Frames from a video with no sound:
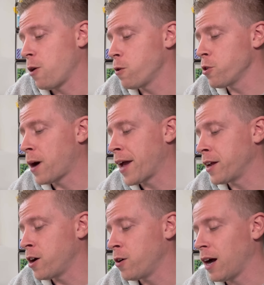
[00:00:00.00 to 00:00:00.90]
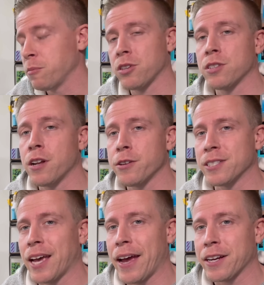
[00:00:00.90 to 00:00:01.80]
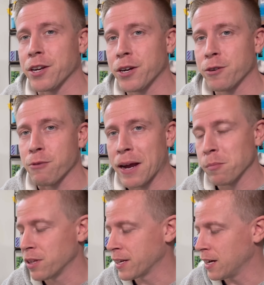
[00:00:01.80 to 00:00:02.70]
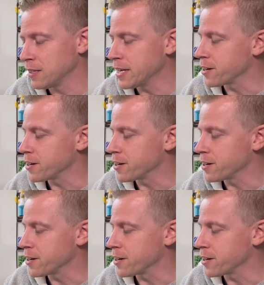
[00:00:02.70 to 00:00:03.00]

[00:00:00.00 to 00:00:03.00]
what do I know? I'm just another tech nerd rambling on the